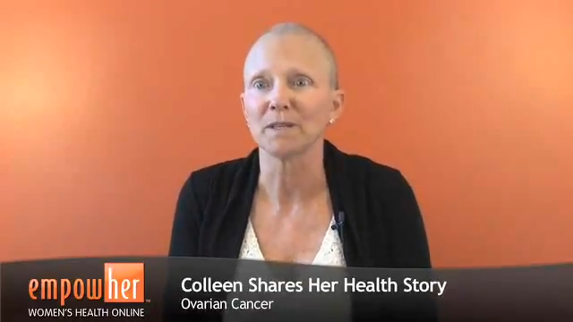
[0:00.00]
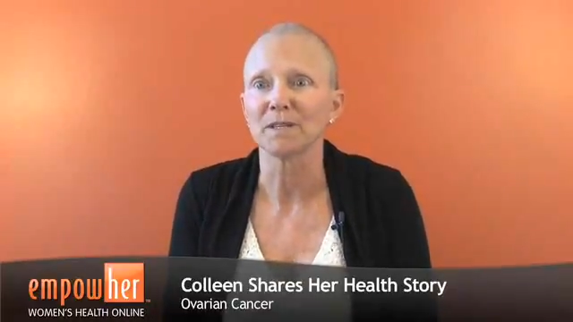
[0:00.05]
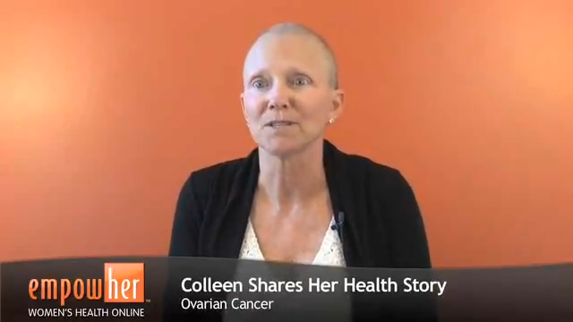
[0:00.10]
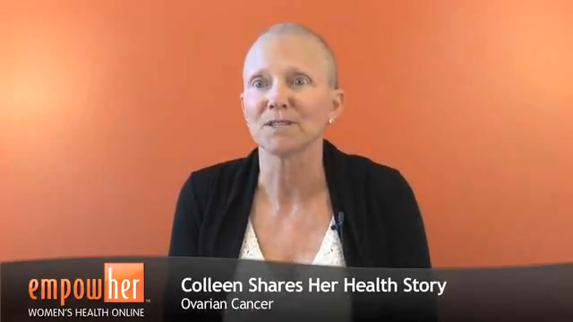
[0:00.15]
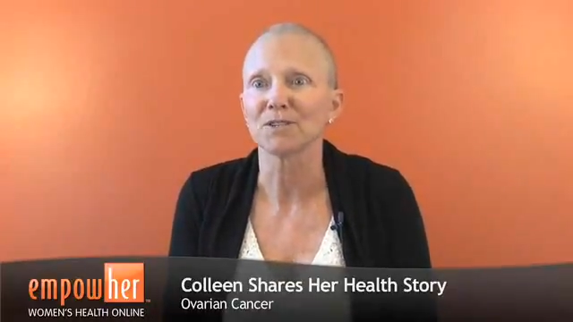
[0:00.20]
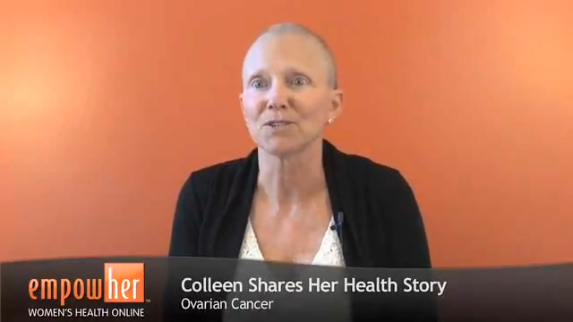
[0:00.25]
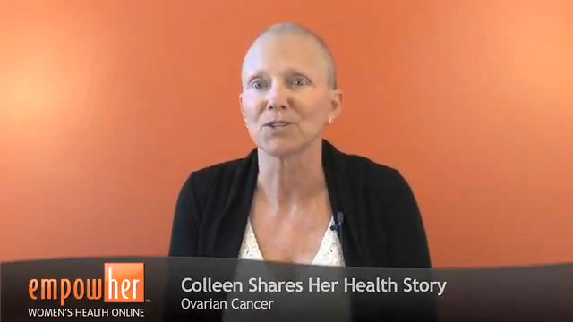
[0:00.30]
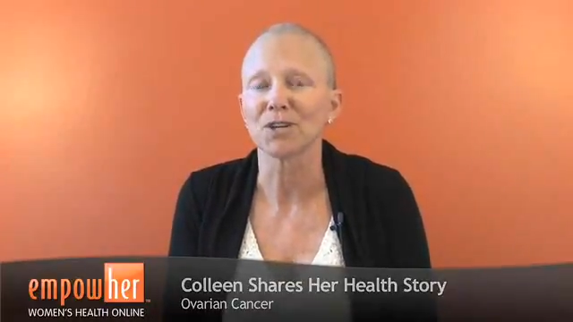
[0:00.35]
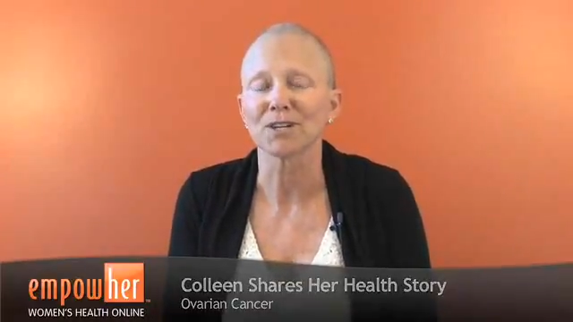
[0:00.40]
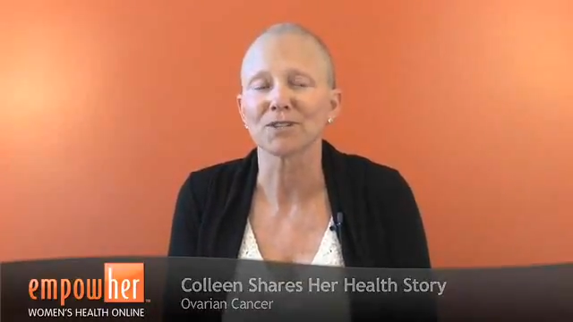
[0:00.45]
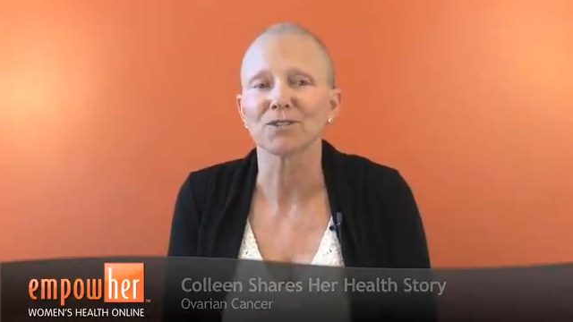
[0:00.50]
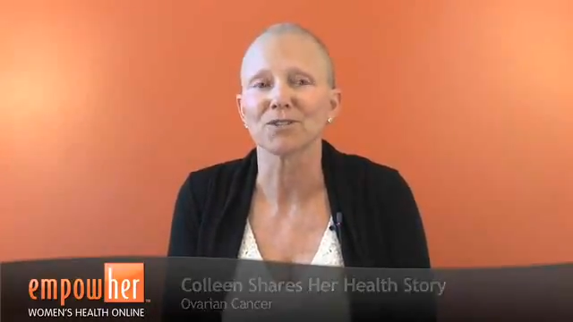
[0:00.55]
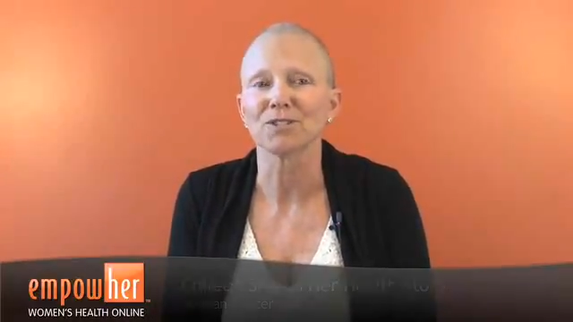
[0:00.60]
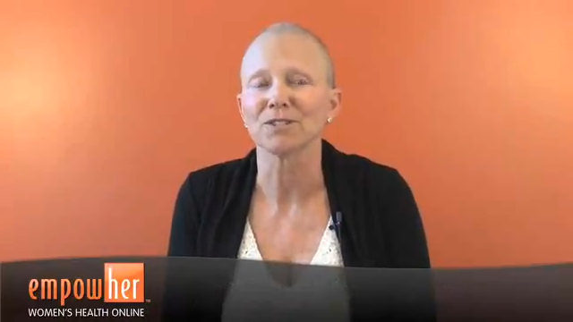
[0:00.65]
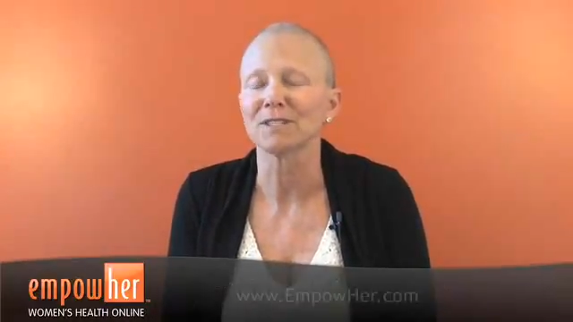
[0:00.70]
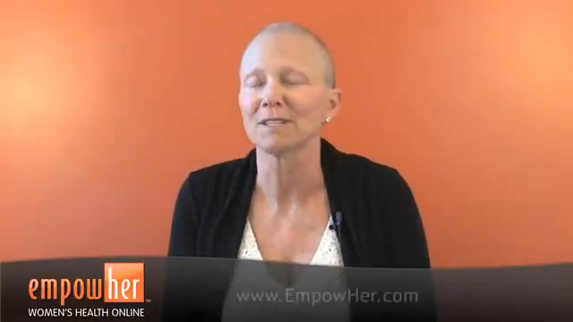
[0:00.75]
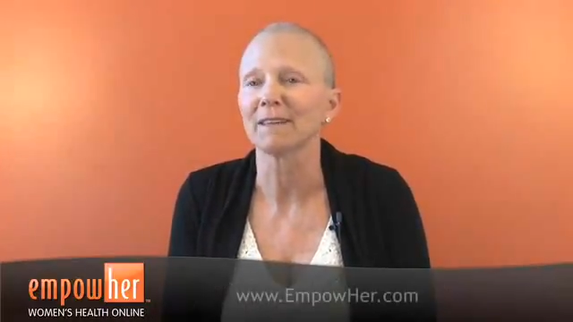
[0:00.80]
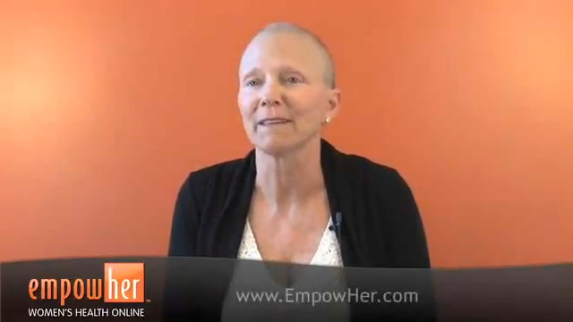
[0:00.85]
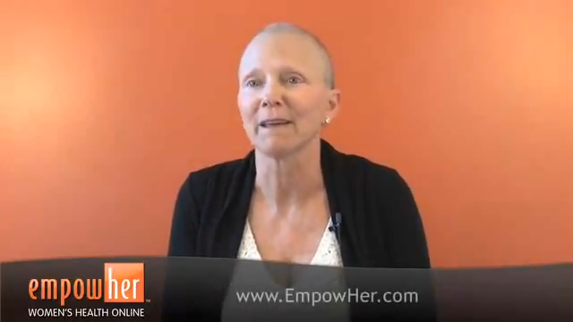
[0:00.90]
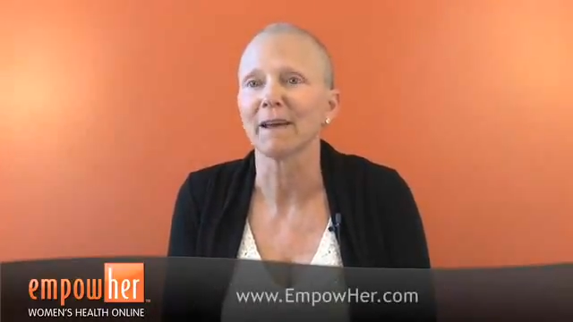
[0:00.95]
the
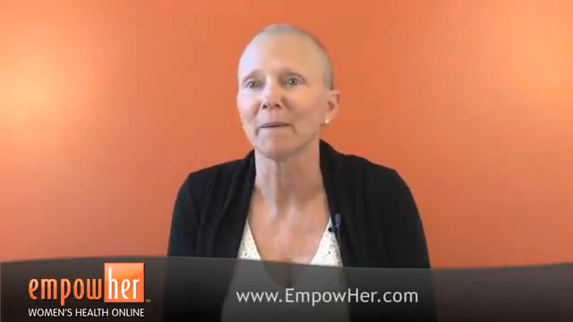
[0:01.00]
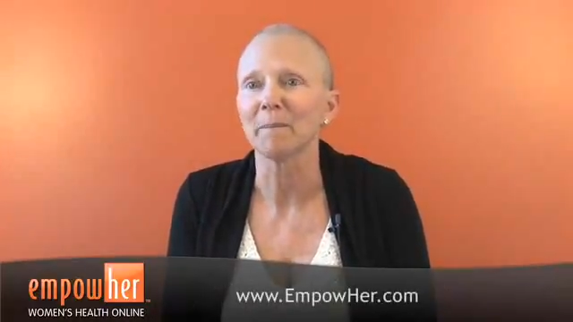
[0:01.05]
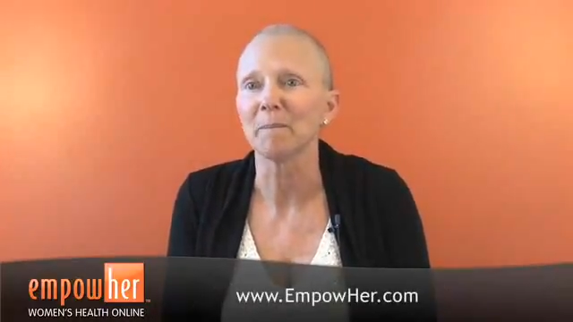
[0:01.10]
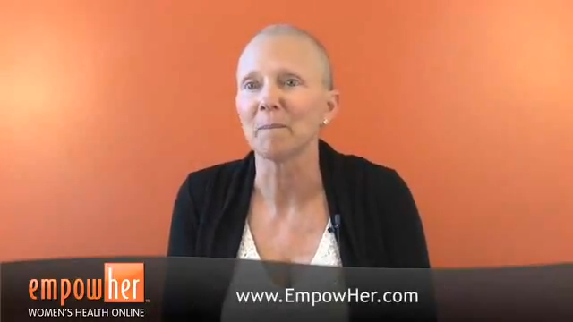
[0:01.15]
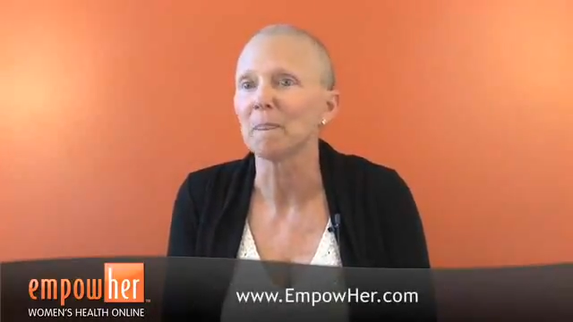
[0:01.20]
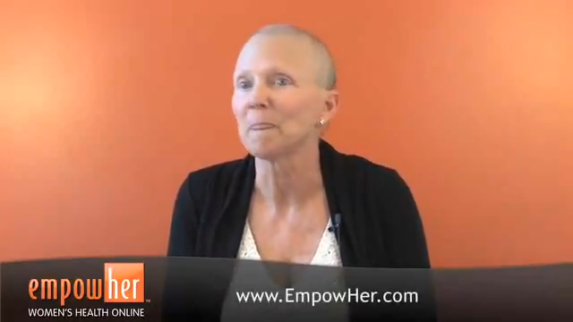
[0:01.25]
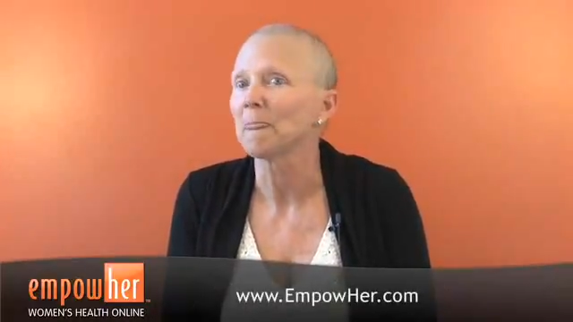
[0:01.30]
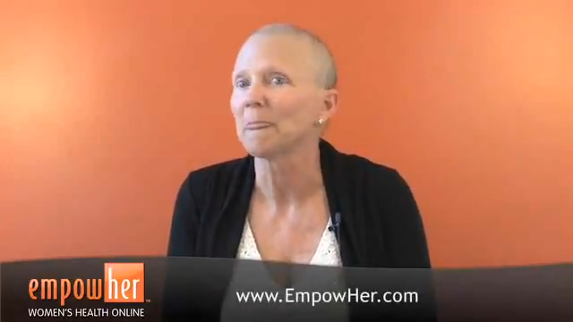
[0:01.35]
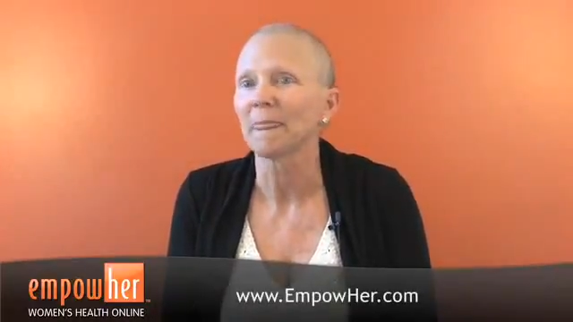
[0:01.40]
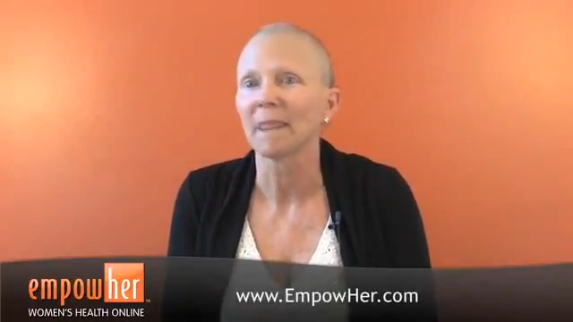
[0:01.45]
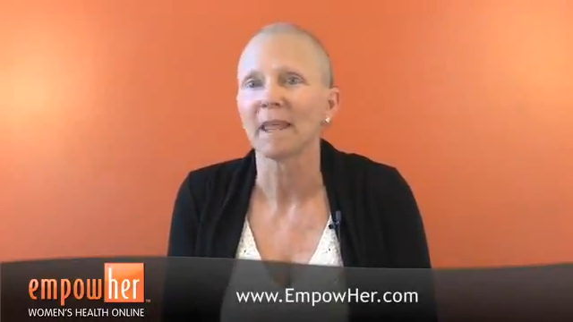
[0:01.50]
suggestion to them